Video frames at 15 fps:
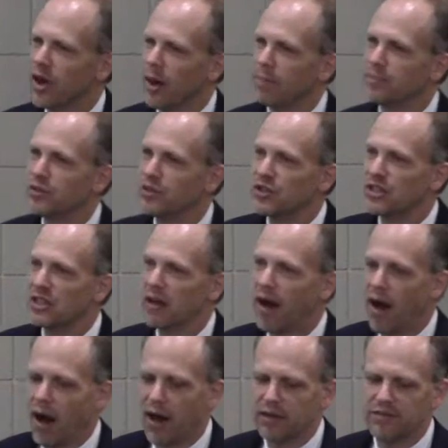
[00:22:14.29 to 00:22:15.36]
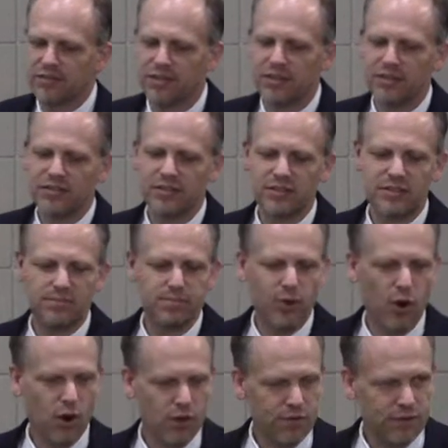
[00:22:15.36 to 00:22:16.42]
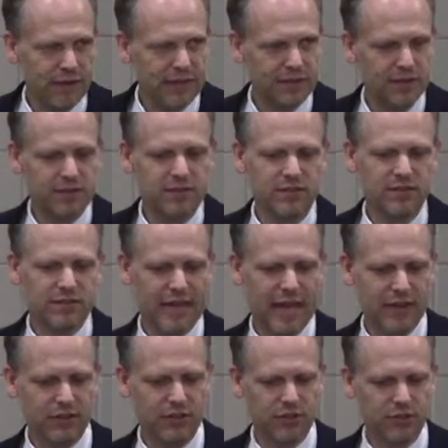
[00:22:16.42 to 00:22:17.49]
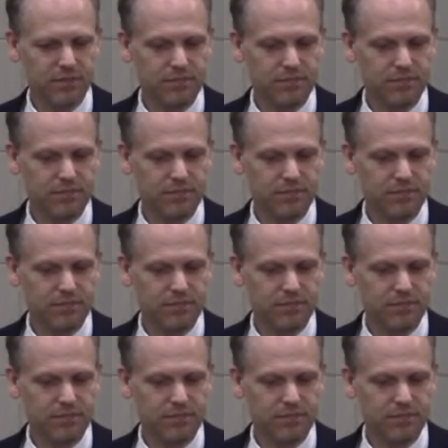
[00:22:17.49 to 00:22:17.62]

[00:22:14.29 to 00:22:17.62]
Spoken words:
up to God's perfect standard.